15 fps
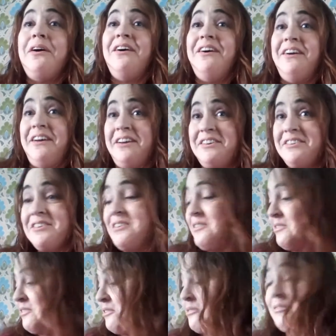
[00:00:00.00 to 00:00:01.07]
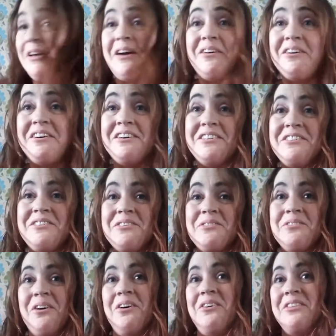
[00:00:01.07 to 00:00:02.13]
All right, so now on
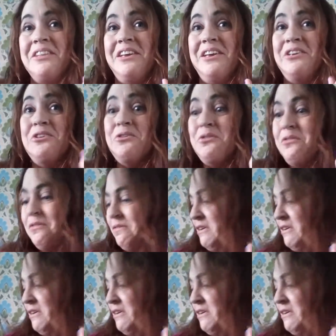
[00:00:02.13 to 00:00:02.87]
to all the new